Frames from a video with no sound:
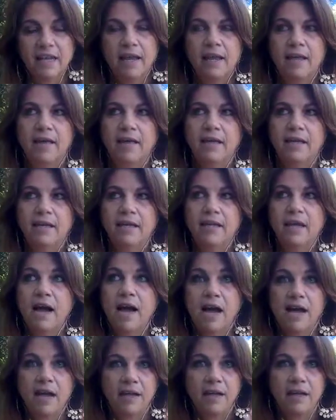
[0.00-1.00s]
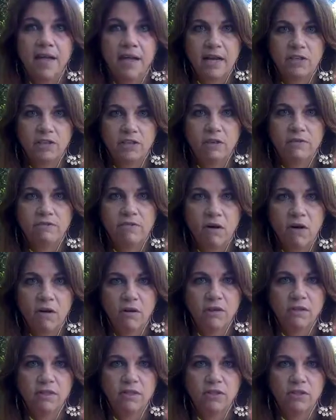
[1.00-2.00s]
And I actually
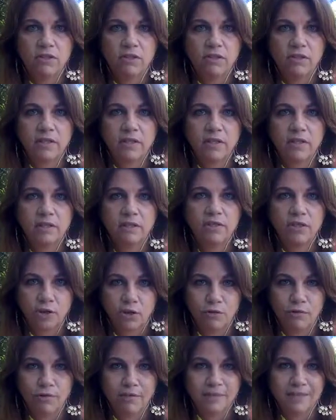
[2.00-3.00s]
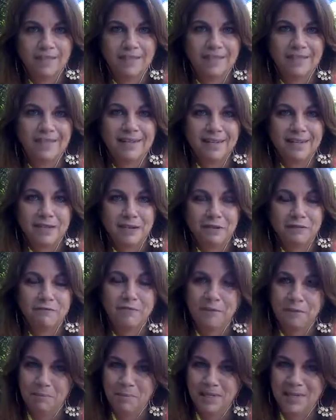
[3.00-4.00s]
fall into the service,
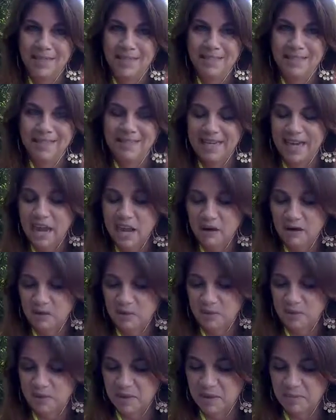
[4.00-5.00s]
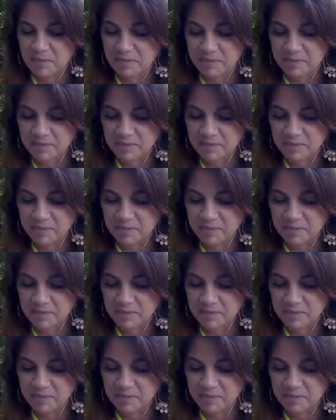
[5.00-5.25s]
love, and peace category.